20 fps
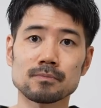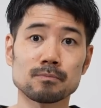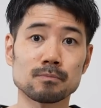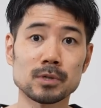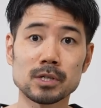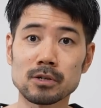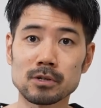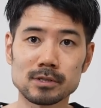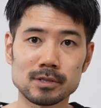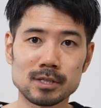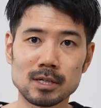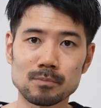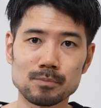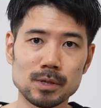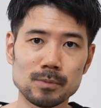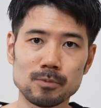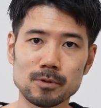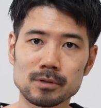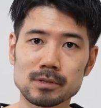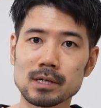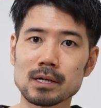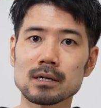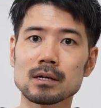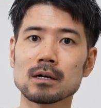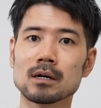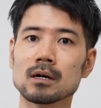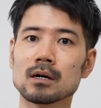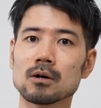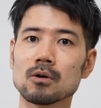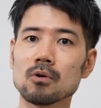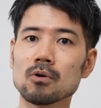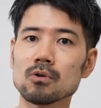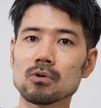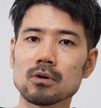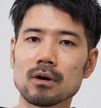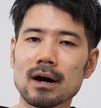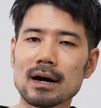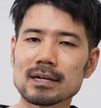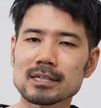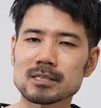Because some people say,
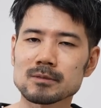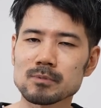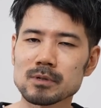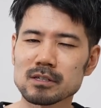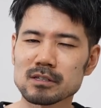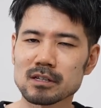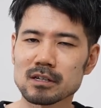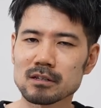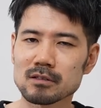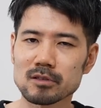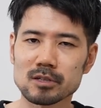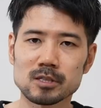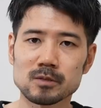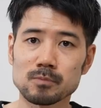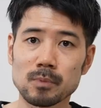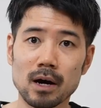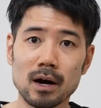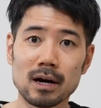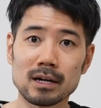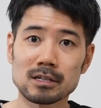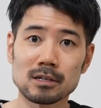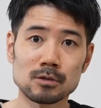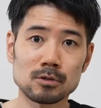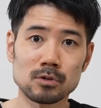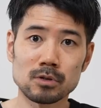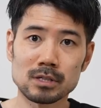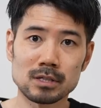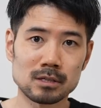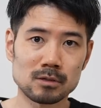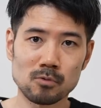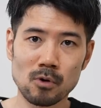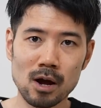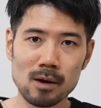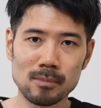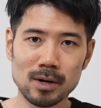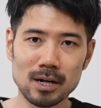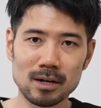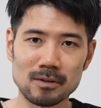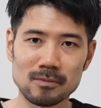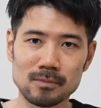oh, I speak English, but I don't know any
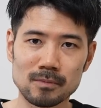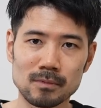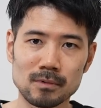grammar.